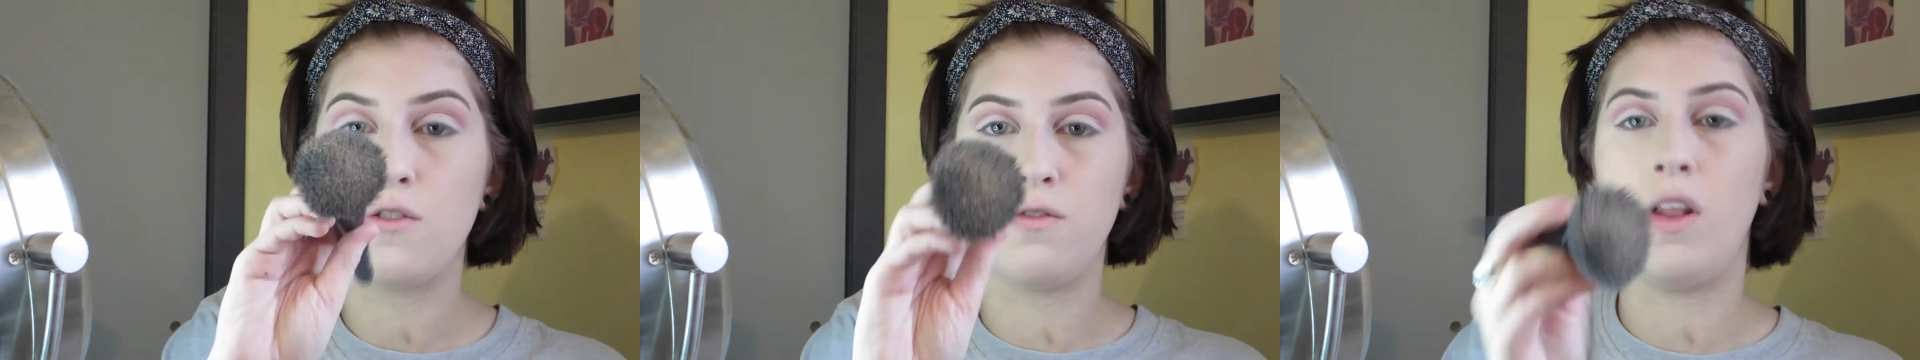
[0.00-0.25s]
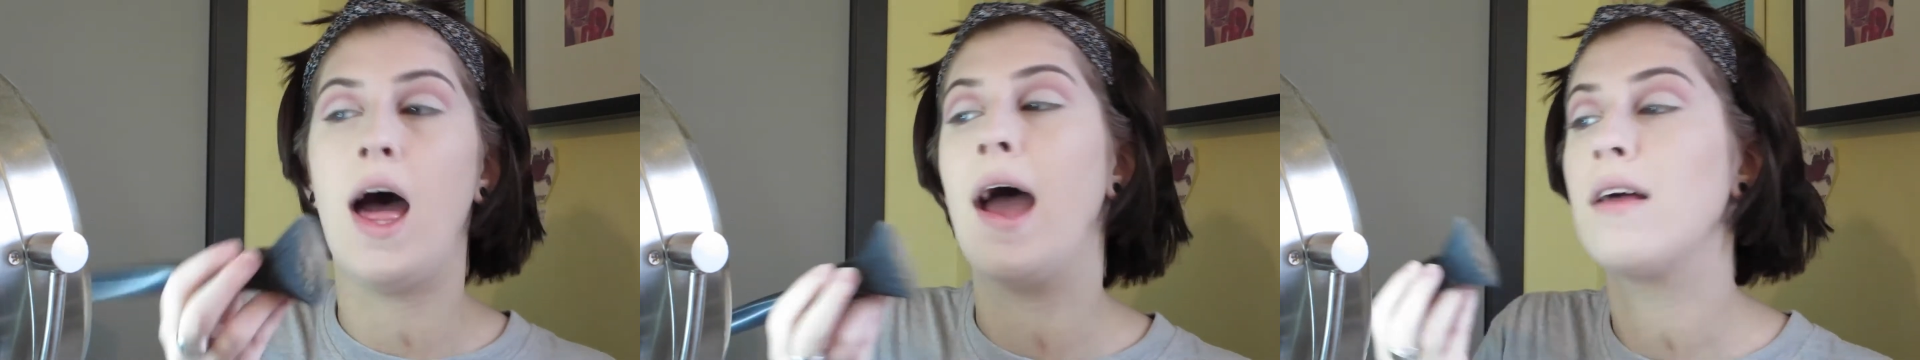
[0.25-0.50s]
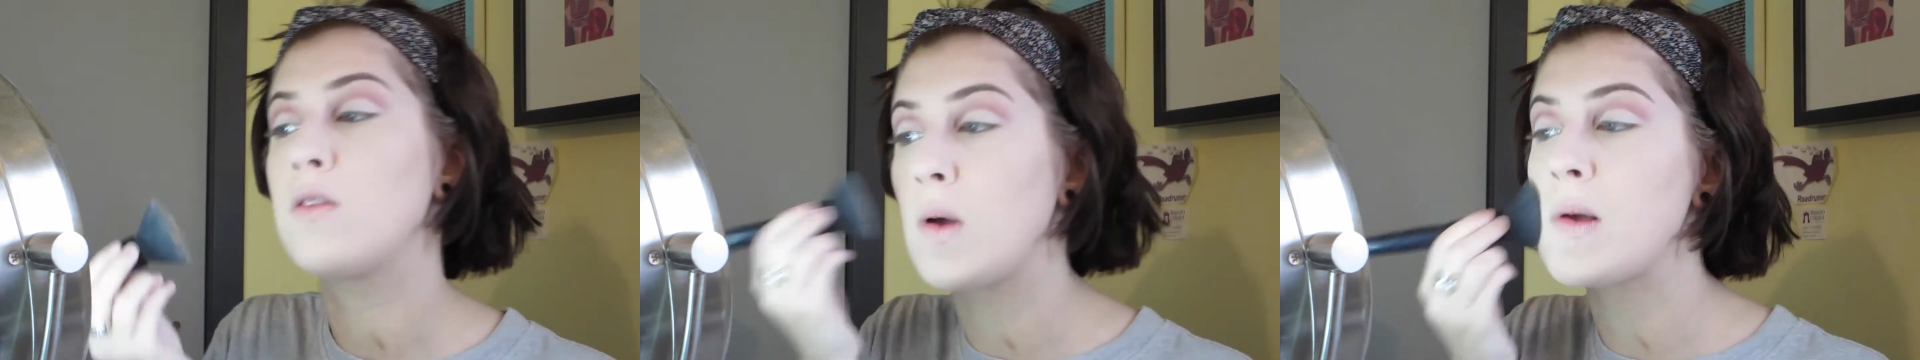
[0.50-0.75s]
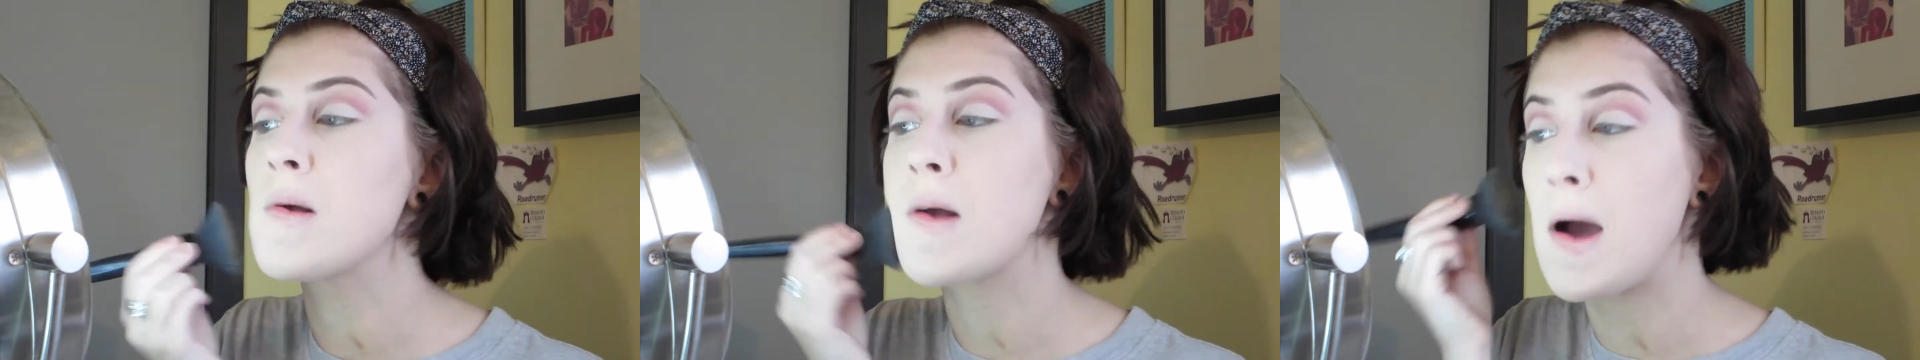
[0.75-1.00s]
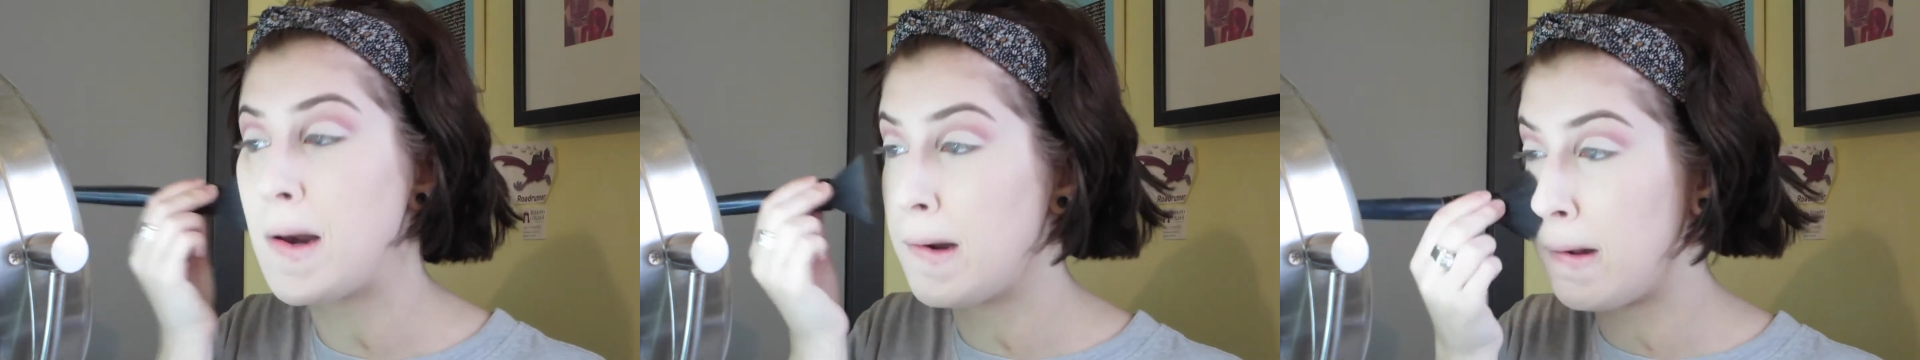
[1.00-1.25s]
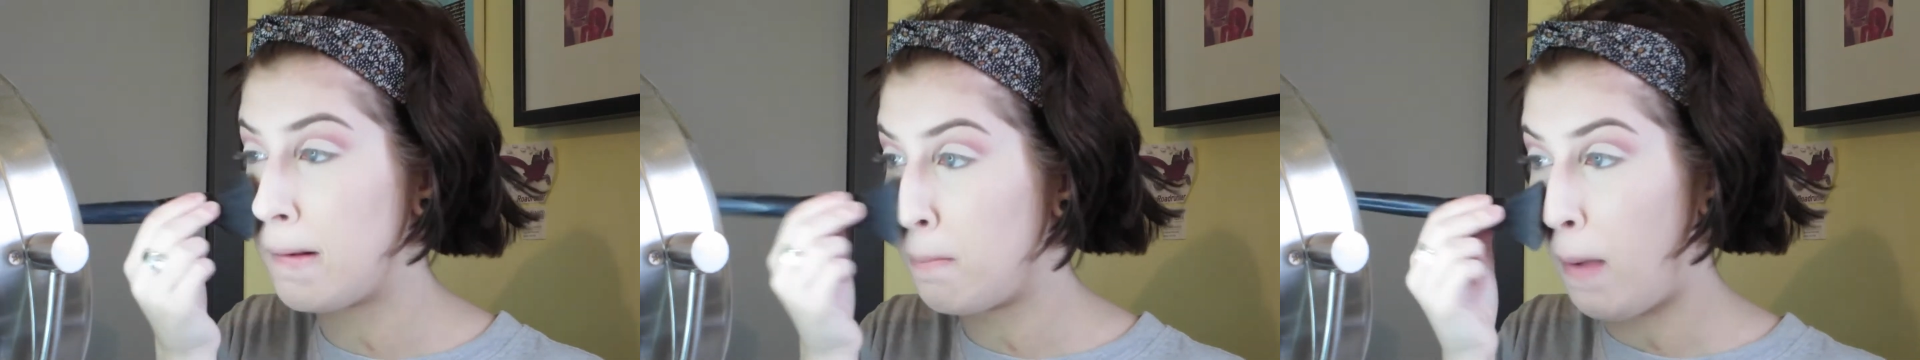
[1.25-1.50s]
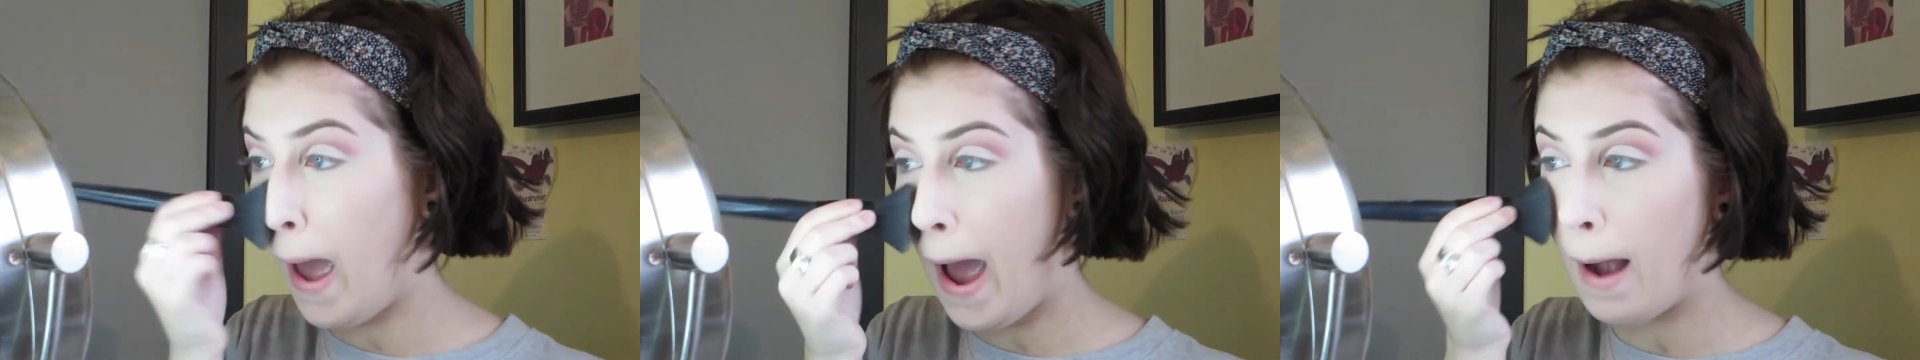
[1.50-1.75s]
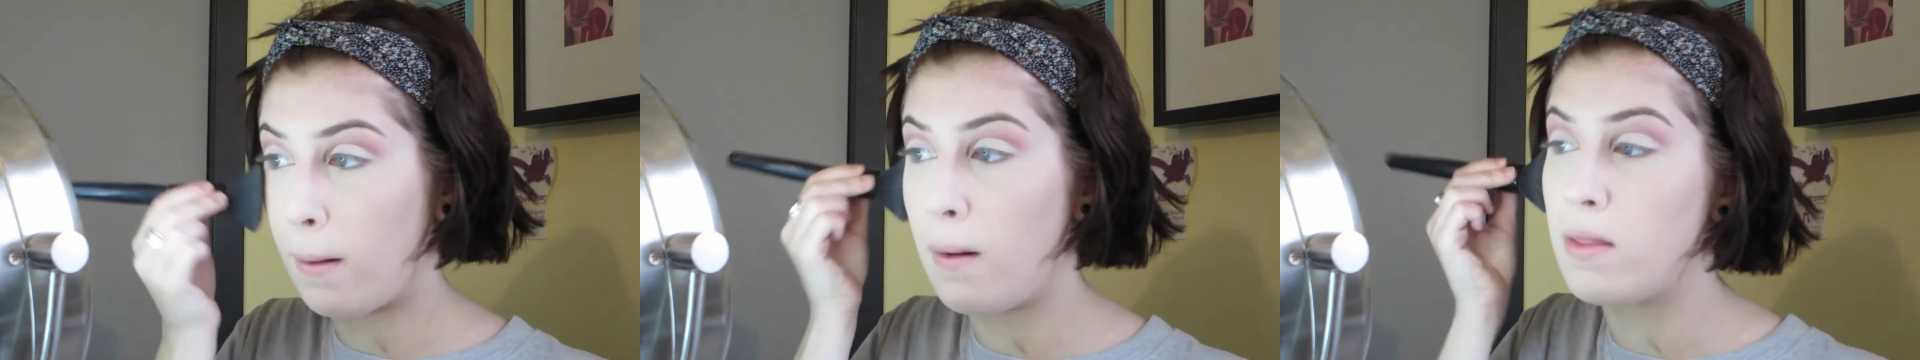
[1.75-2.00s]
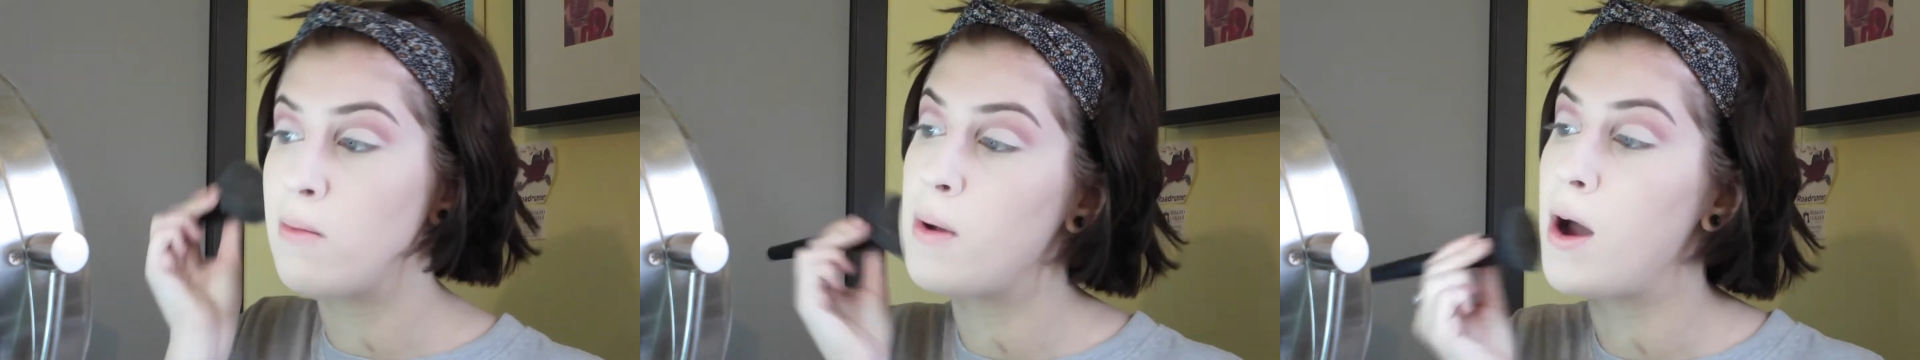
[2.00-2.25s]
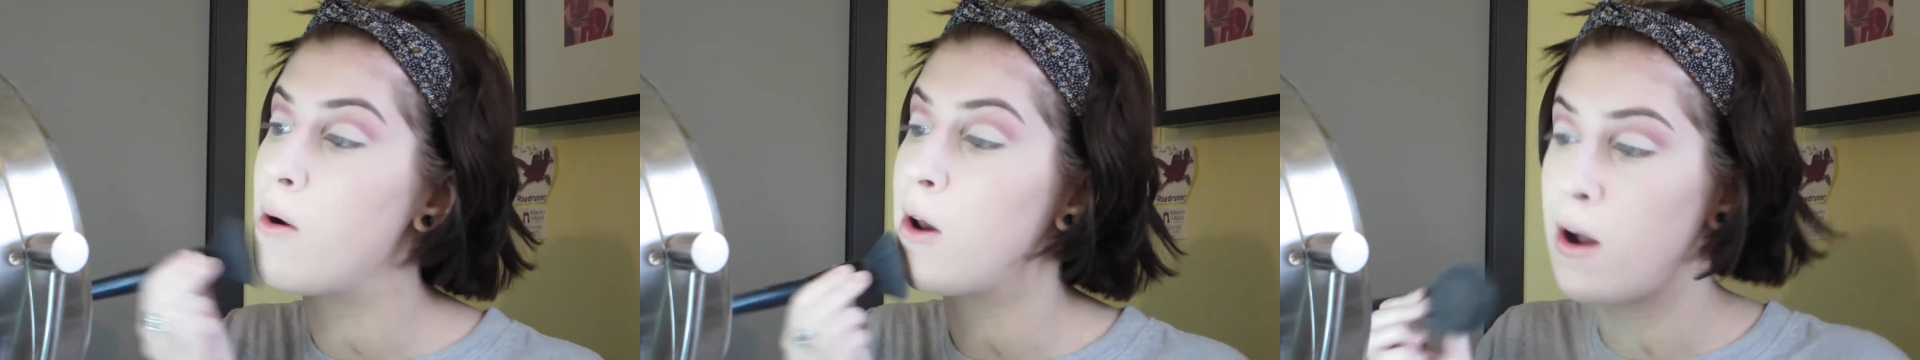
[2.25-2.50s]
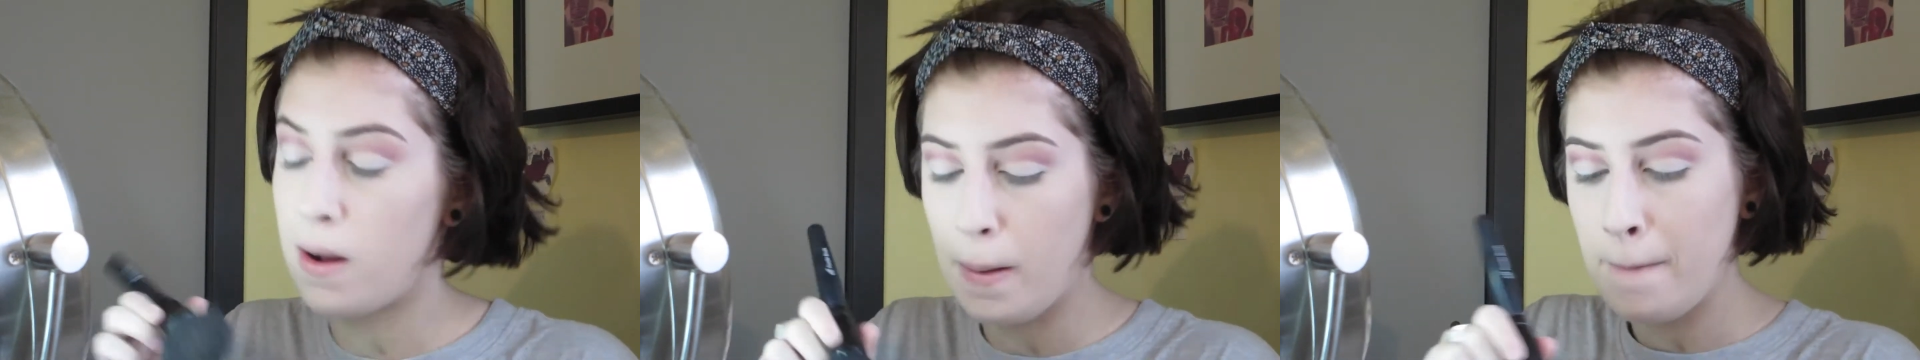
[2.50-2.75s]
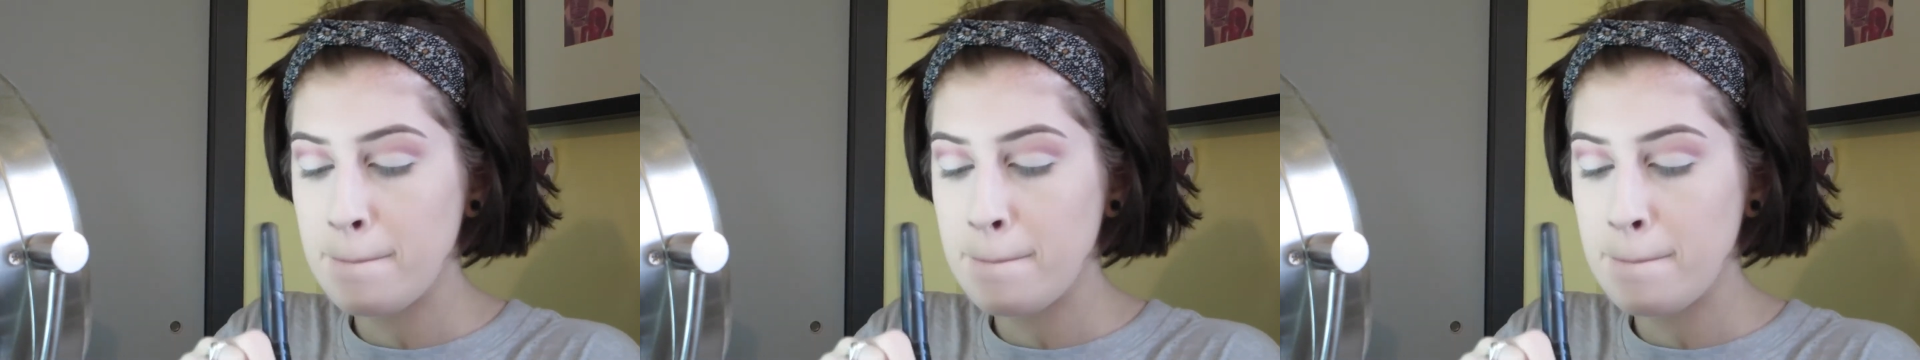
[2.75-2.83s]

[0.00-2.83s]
flat so I can kind of just pack on powder.